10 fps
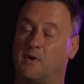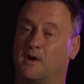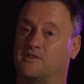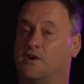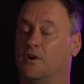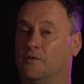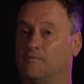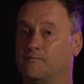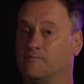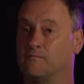pass it on.
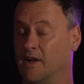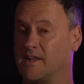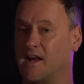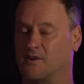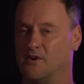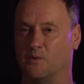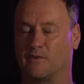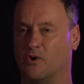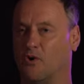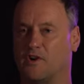And again, you know,
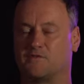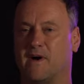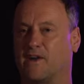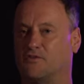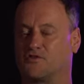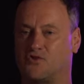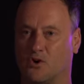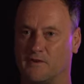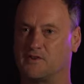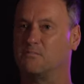we've got all his medals and
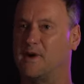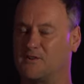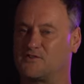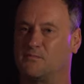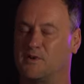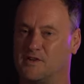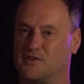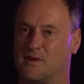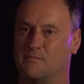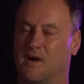trophies and belts up in the
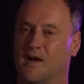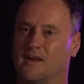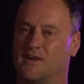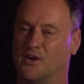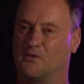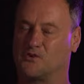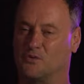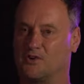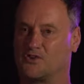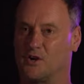gym, you know, so
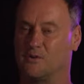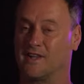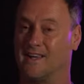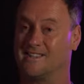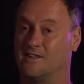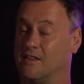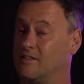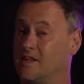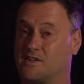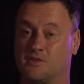we can show the kids, look,
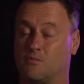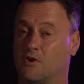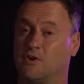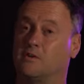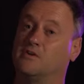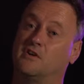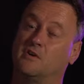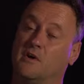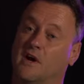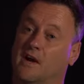this is what you can
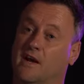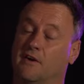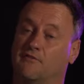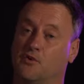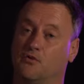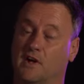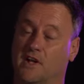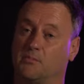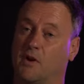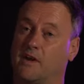do if you
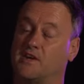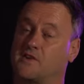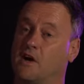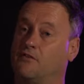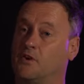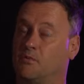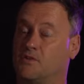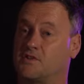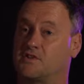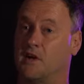really apply yourself and you
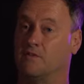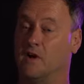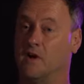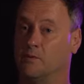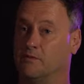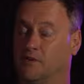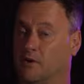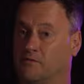push yourself. We've, you know,